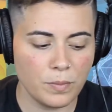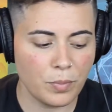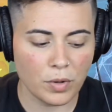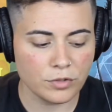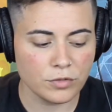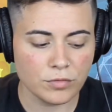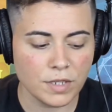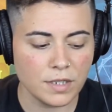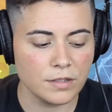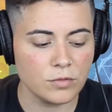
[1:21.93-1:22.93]
personal
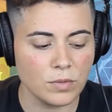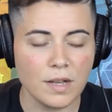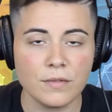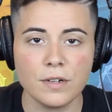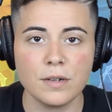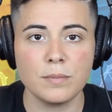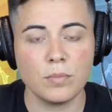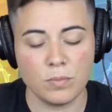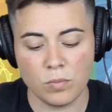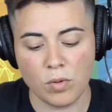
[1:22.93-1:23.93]
readings, whatever,
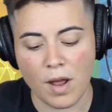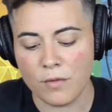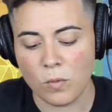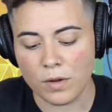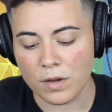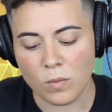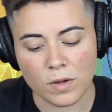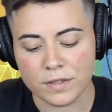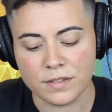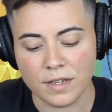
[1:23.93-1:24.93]
private
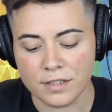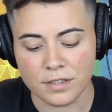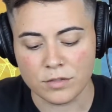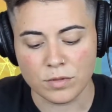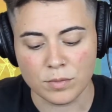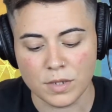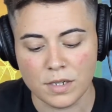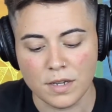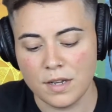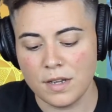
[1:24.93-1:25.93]
one-on-one sessions with
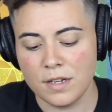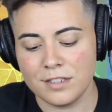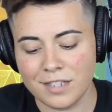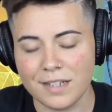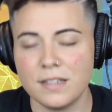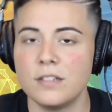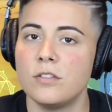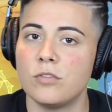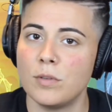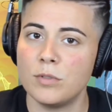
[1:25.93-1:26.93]
me, check in the
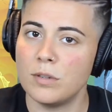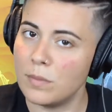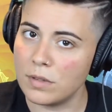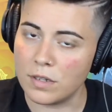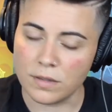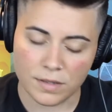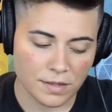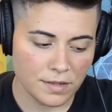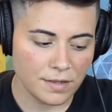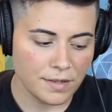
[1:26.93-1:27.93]
description below.
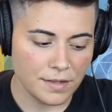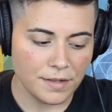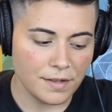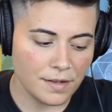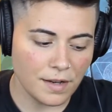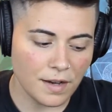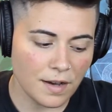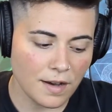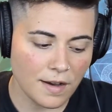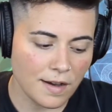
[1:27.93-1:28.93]

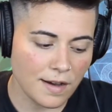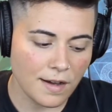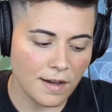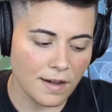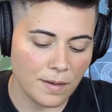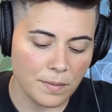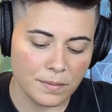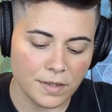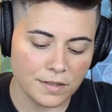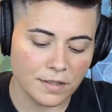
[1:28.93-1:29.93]

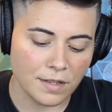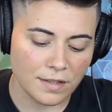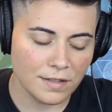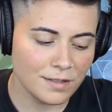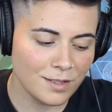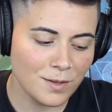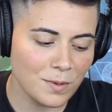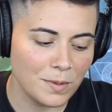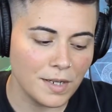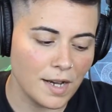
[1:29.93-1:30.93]
Let's see
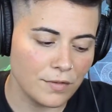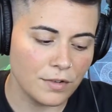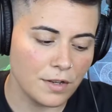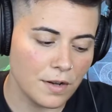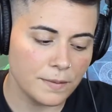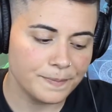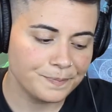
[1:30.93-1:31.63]
what we got for y'all.